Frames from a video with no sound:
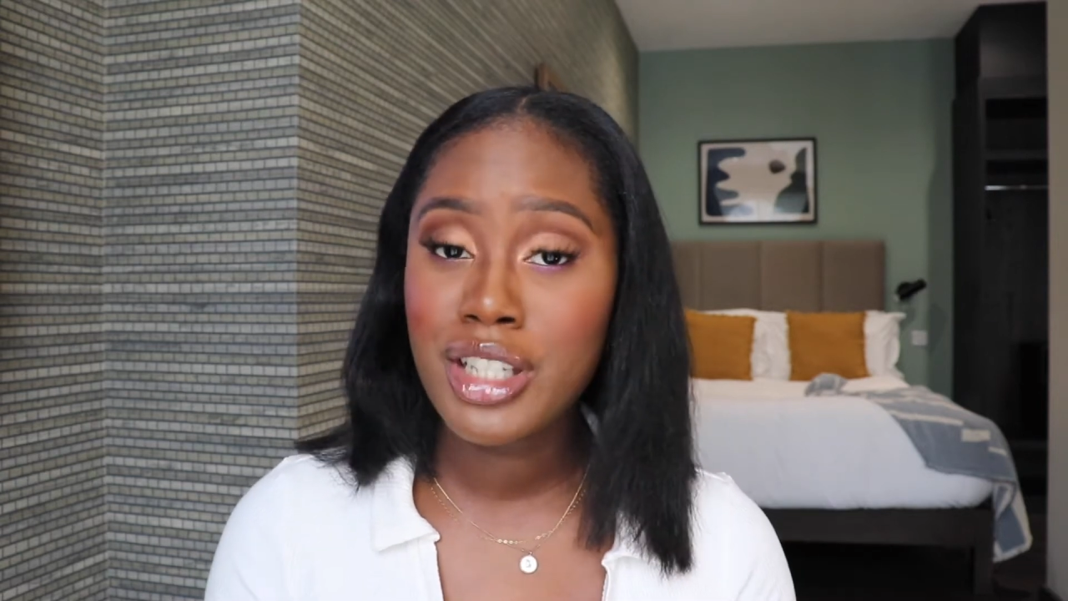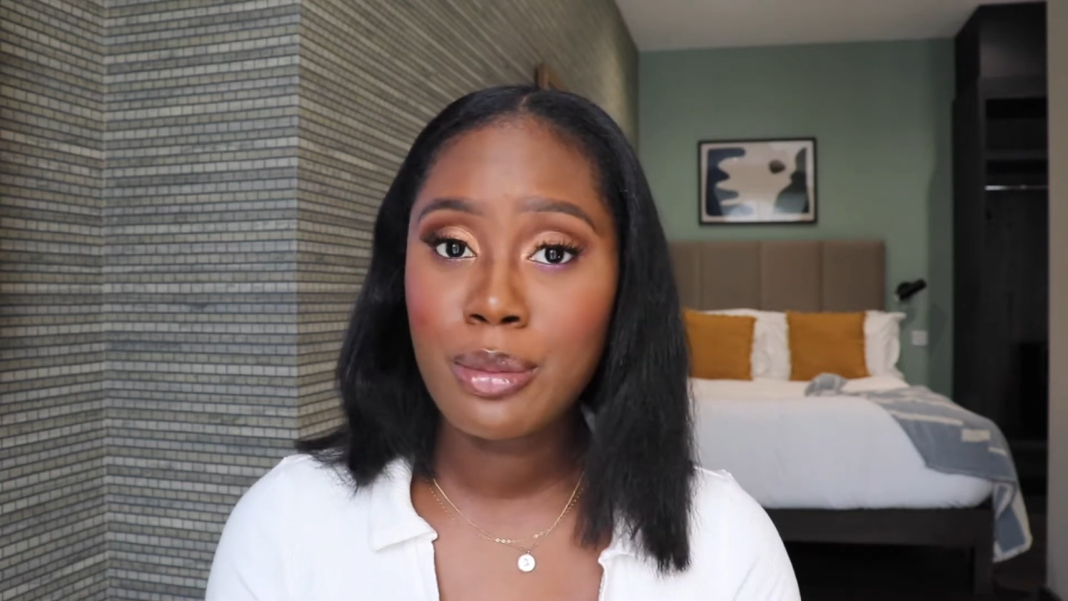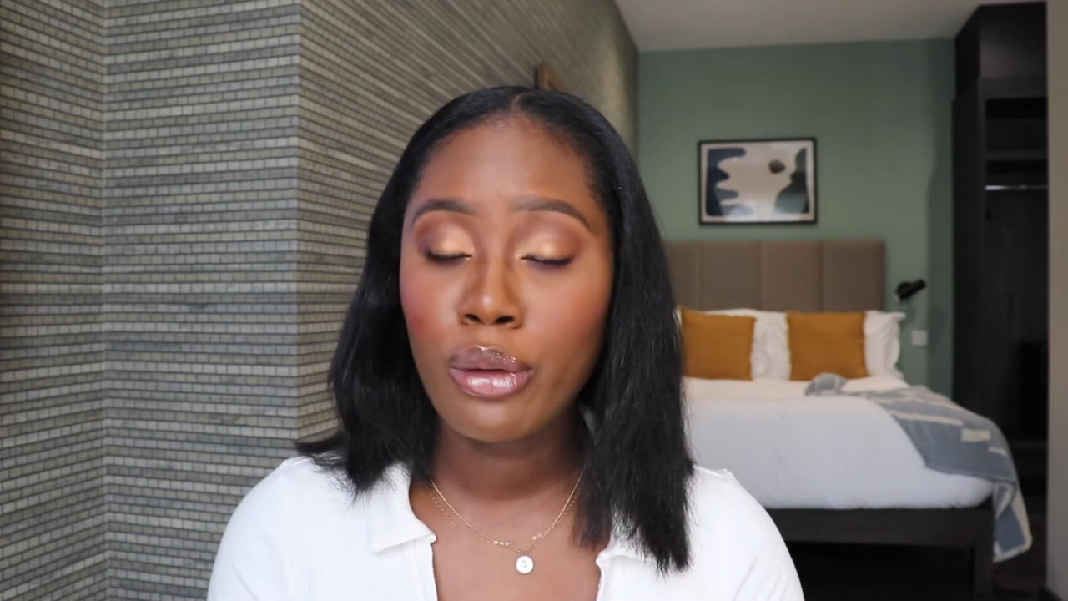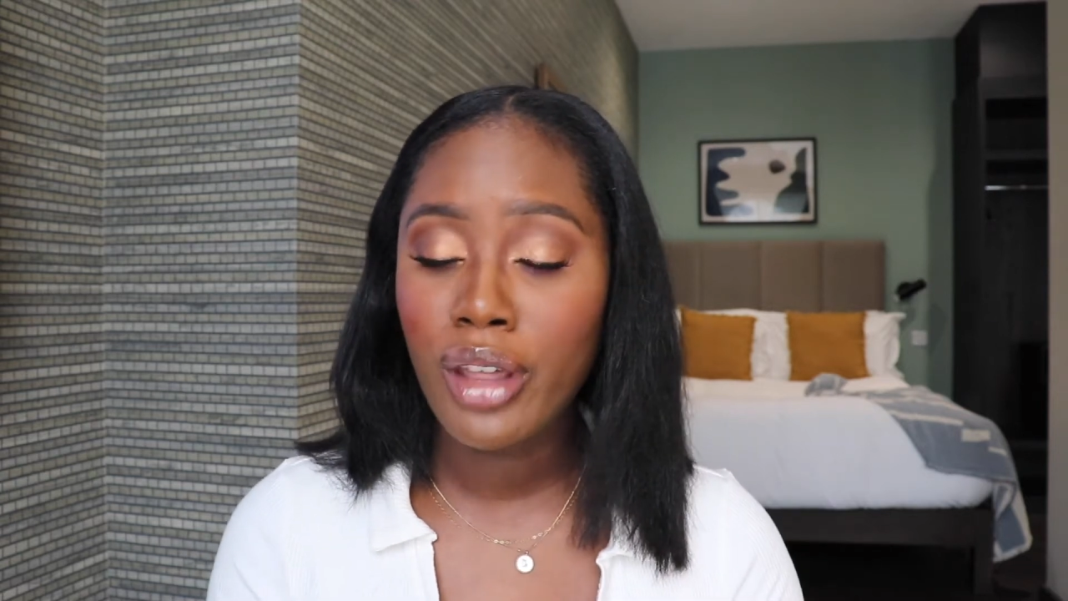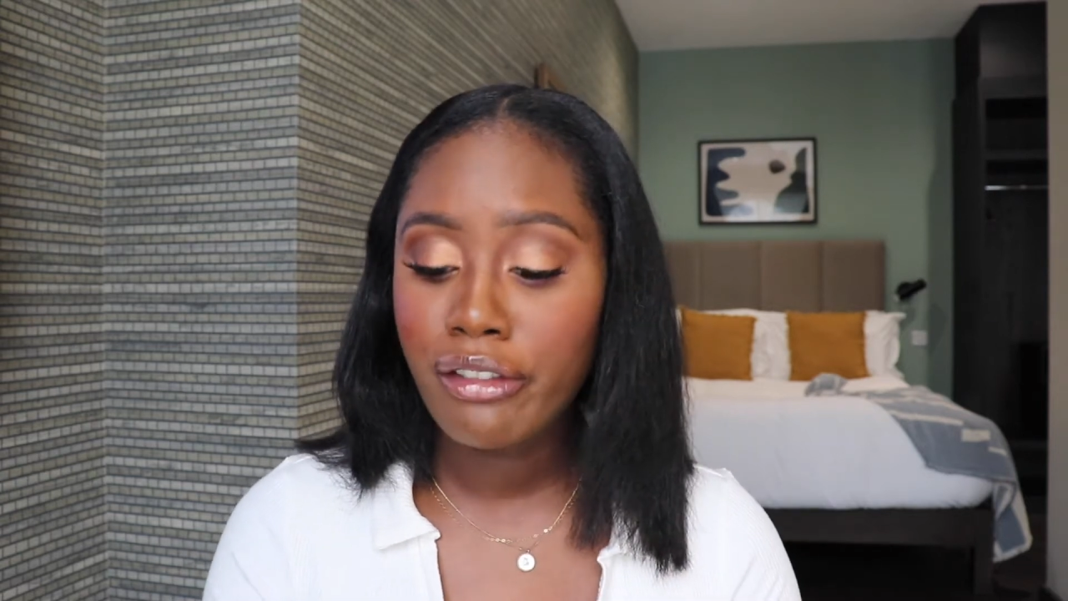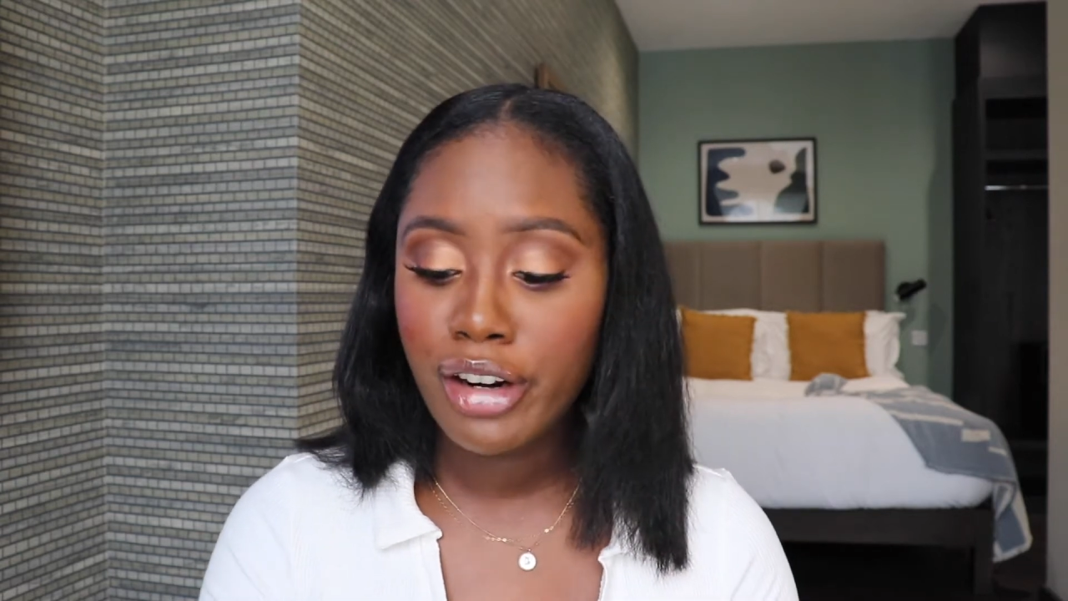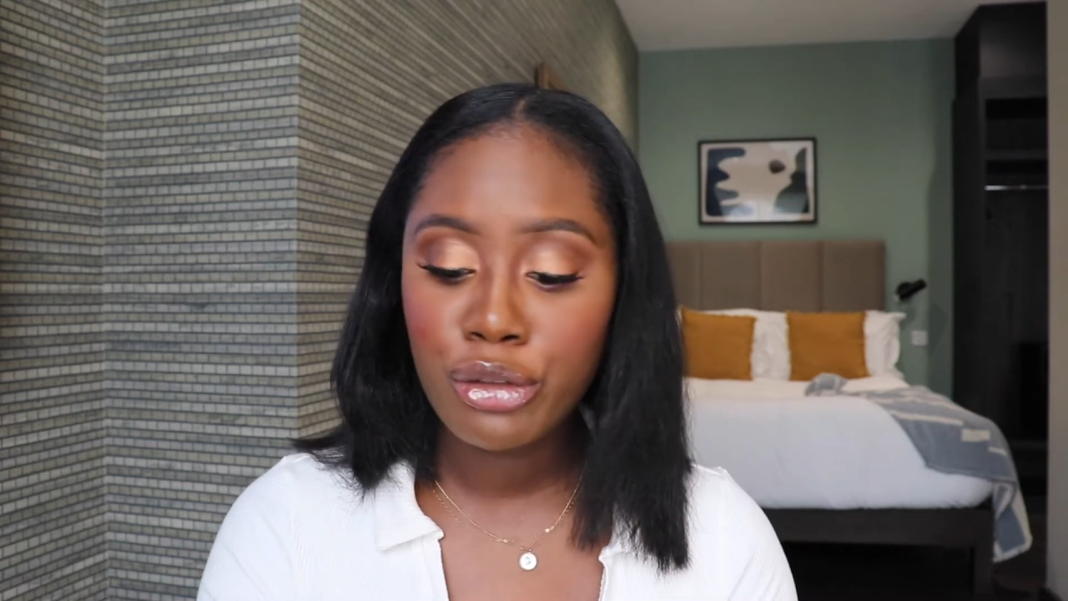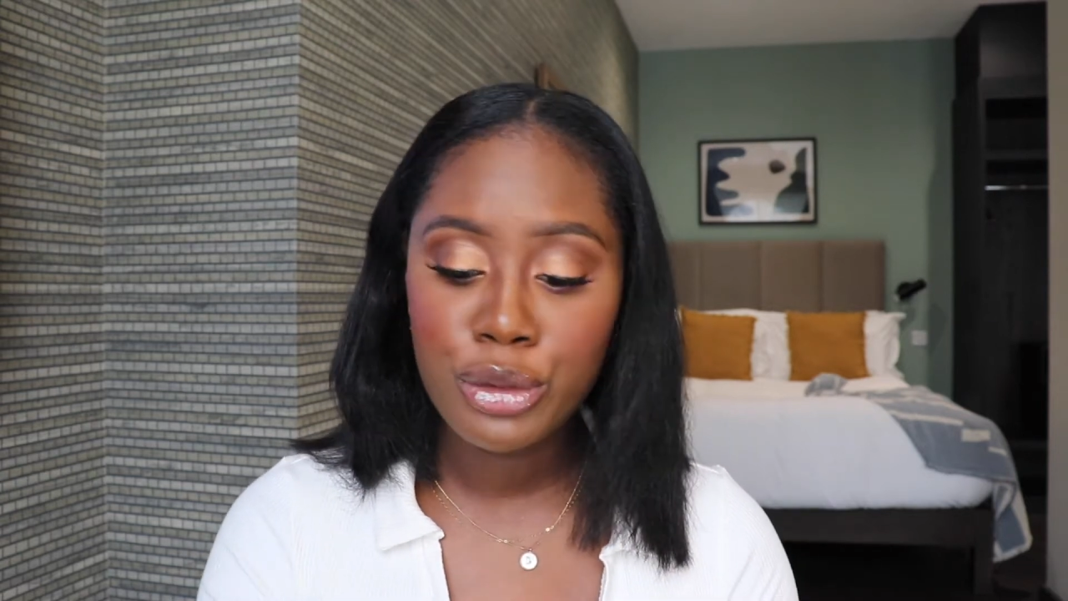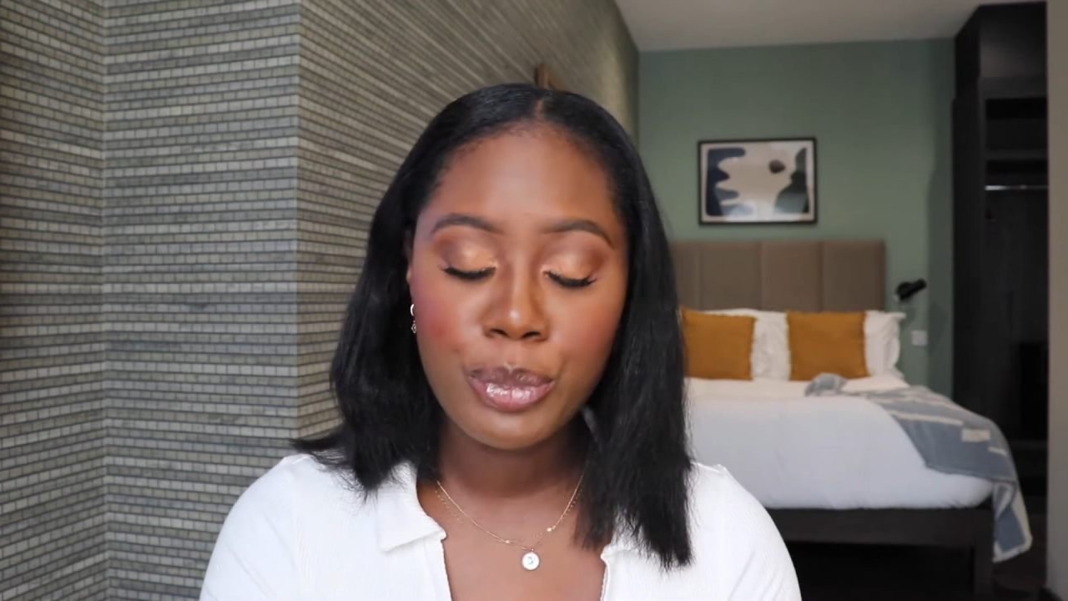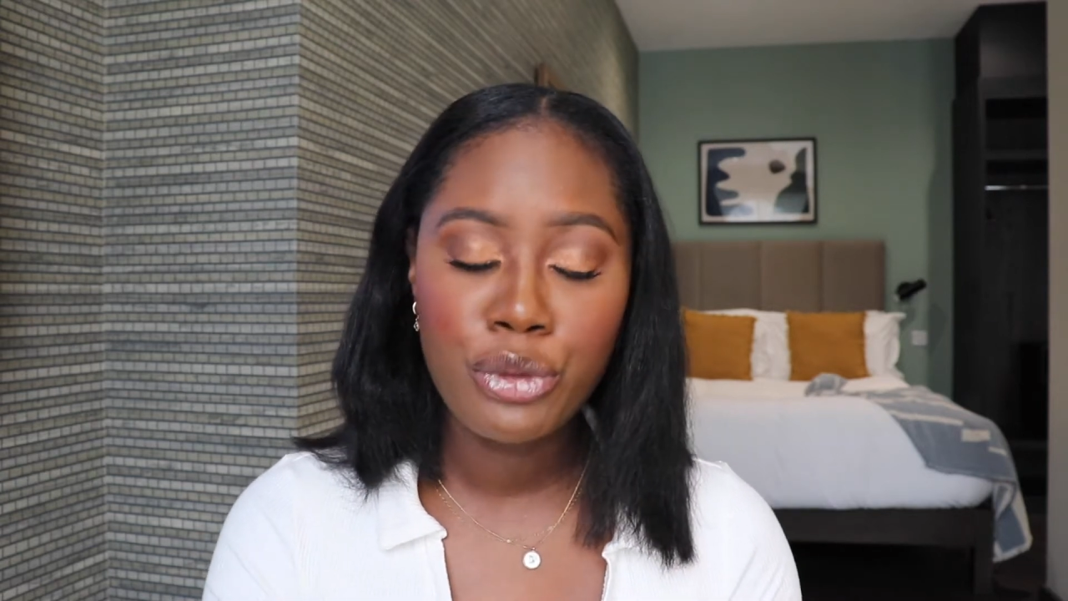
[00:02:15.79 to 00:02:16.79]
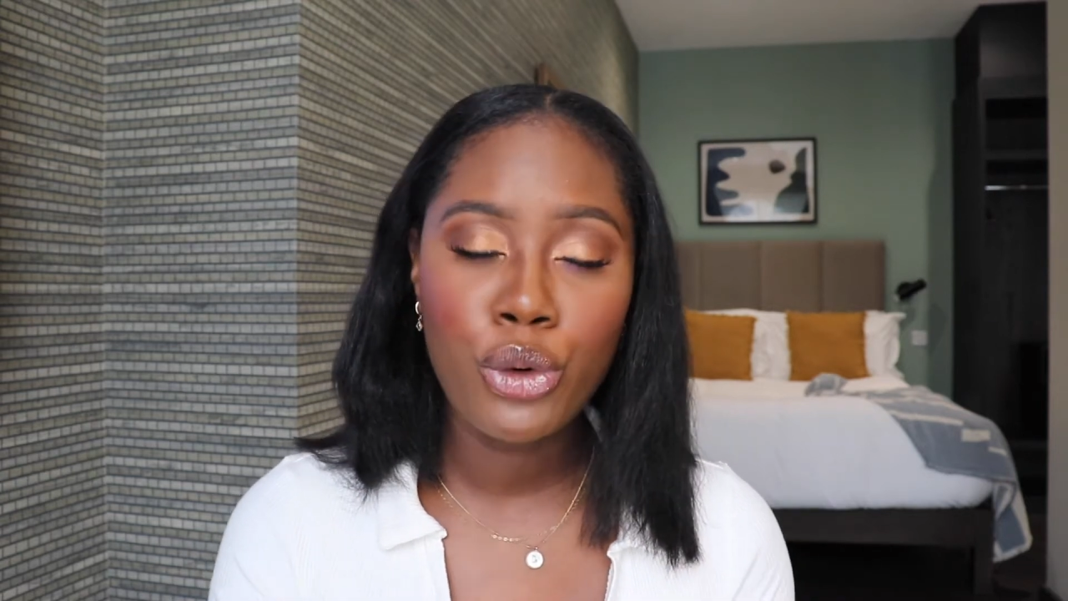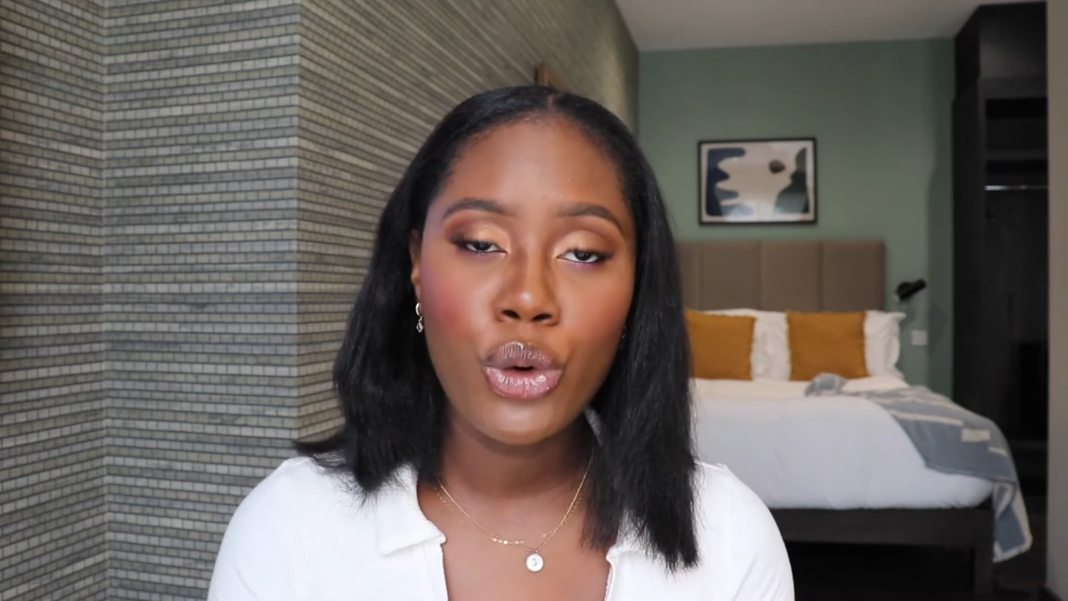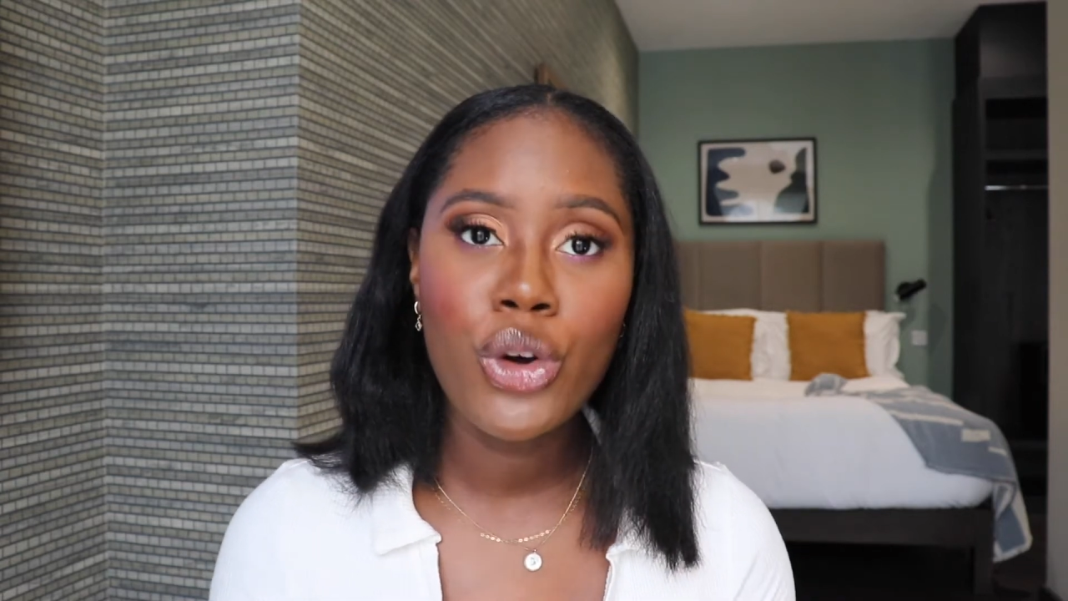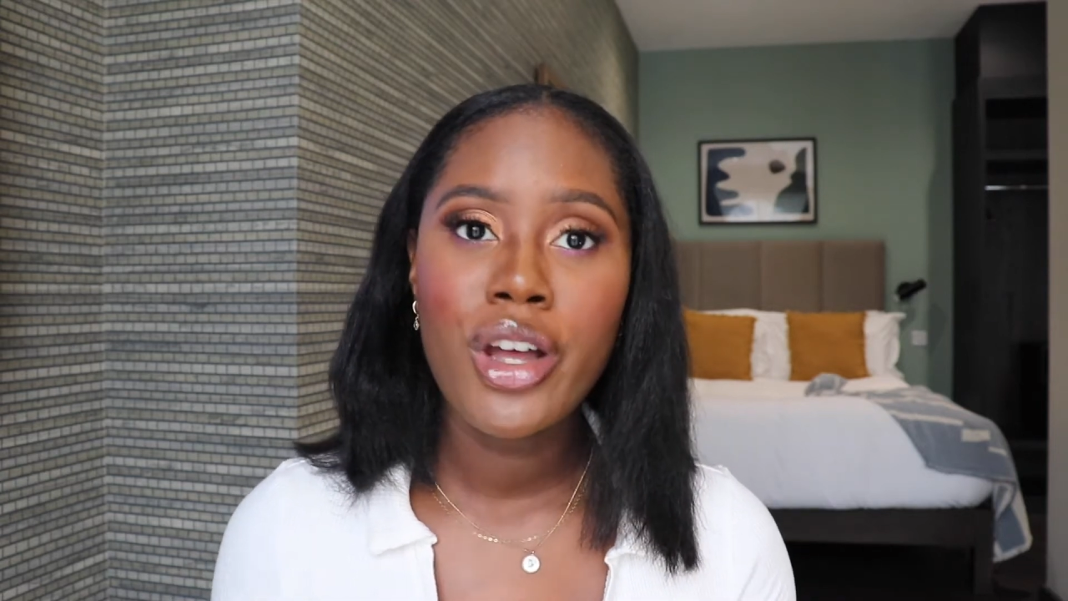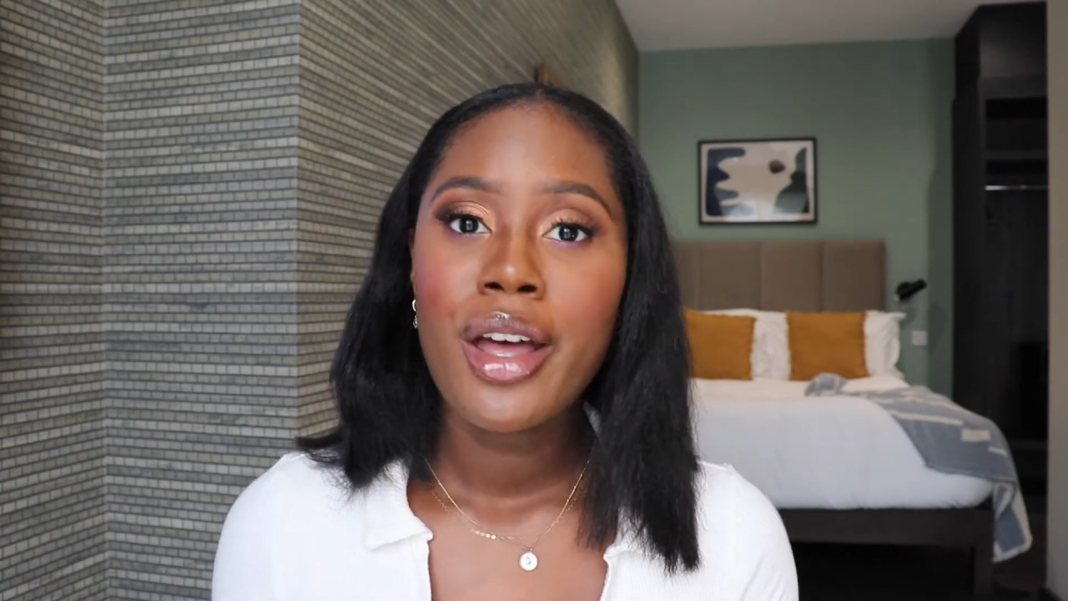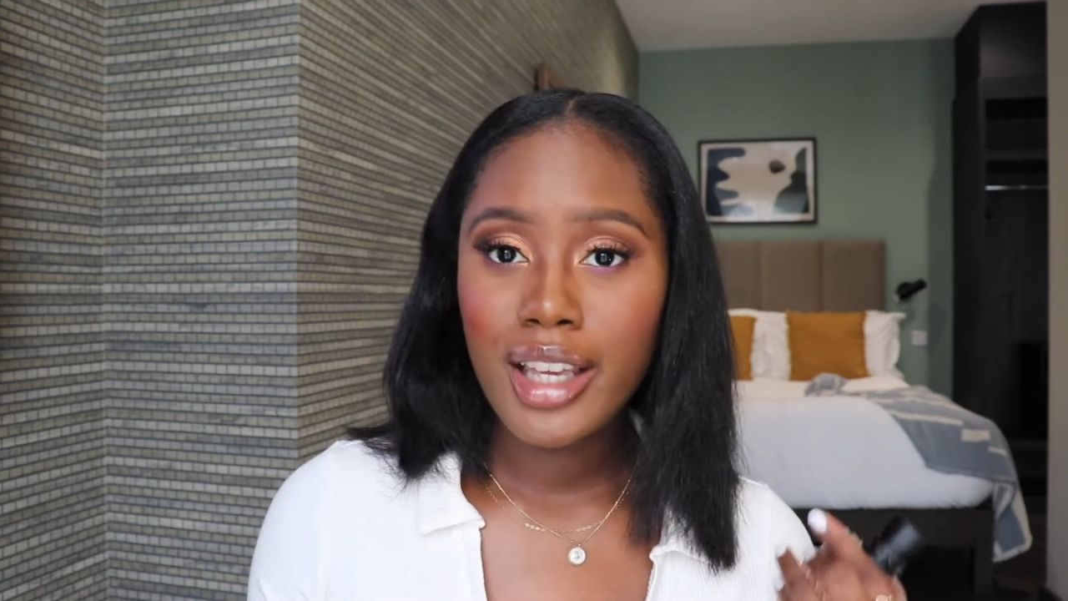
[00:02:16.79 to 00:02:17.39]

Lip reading: smelled that fragrance before.